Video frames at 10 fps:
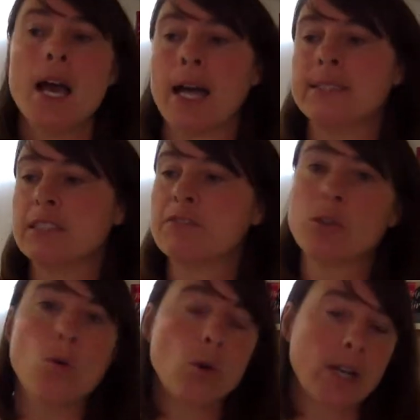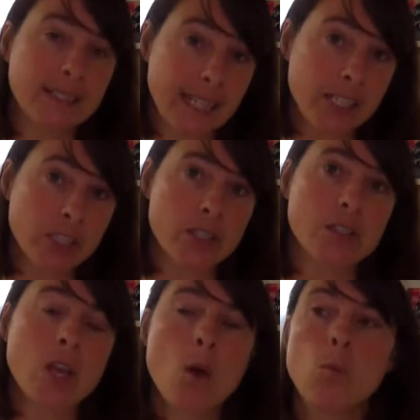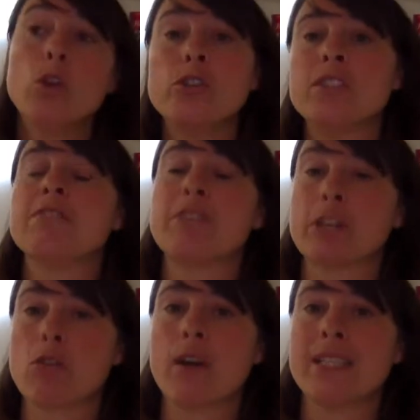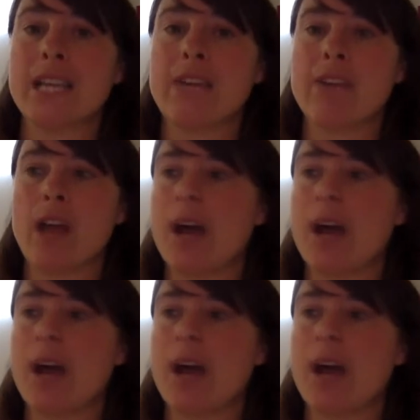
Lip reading: and different organizations will use different criteria,